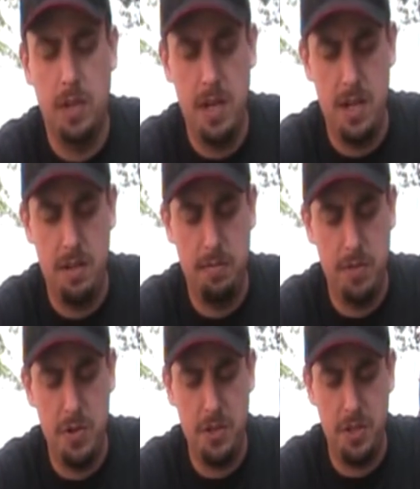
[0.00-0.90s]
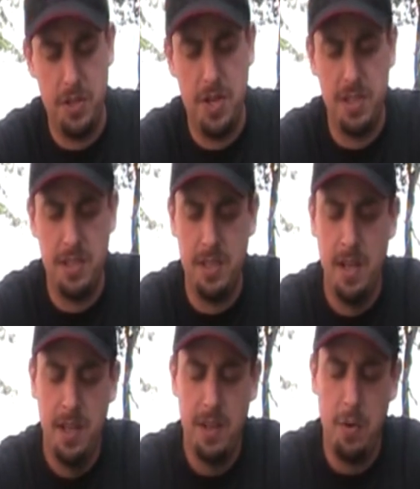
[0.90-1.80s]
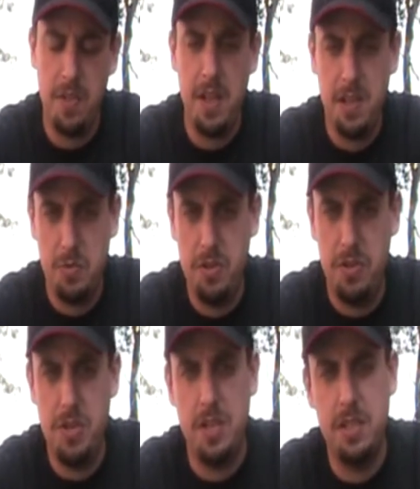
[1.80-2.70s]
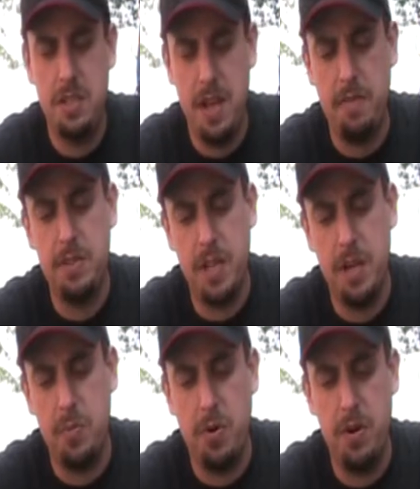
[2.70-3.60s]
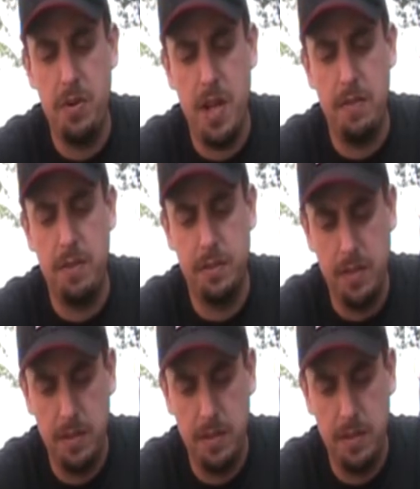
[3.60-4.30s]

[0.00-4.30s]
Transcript: Um, you can adjust it. The only thing is when you adjust it, you have to take it apart and you have to